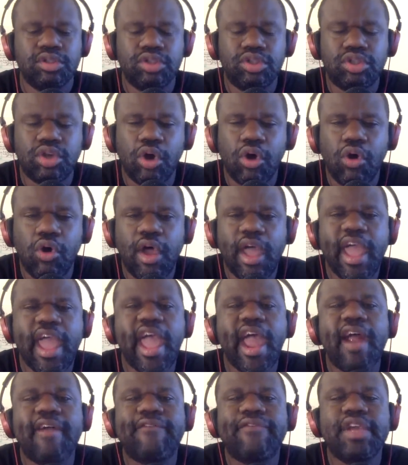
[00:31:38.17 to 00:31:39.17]
Do
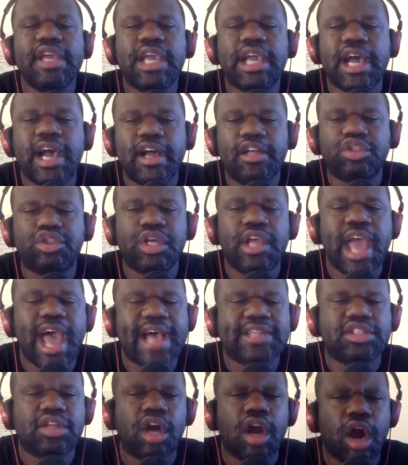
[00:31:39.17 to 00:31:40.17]
every country
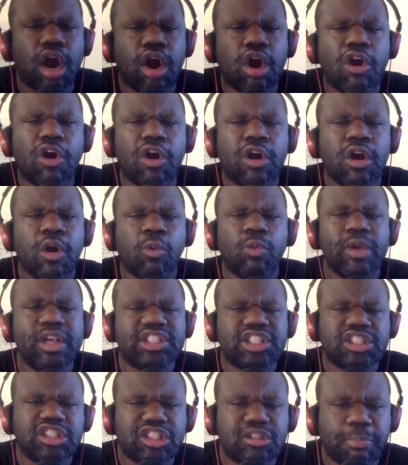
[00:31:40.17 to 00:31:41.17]
has to earn
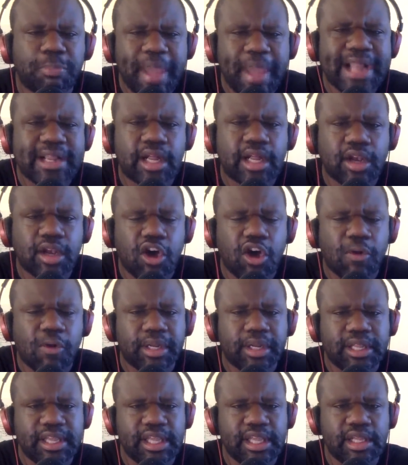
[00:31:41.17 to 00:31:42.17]
respect
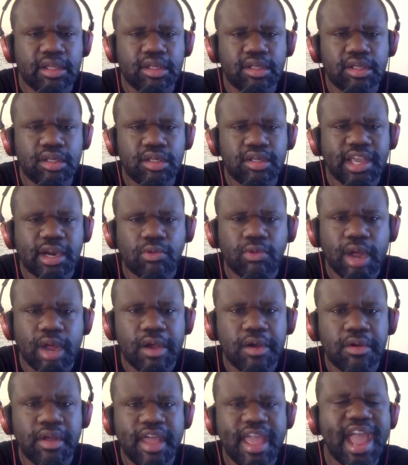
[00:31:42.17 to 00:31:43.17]
globally?
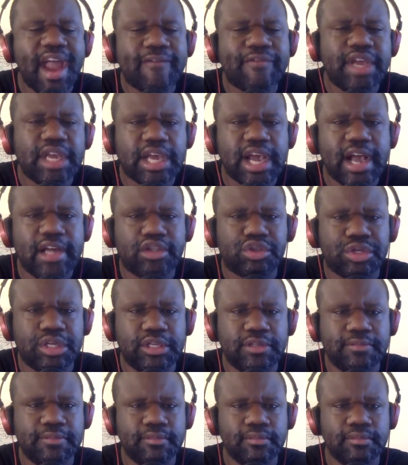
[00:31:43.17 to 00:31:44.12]
Negro, every country.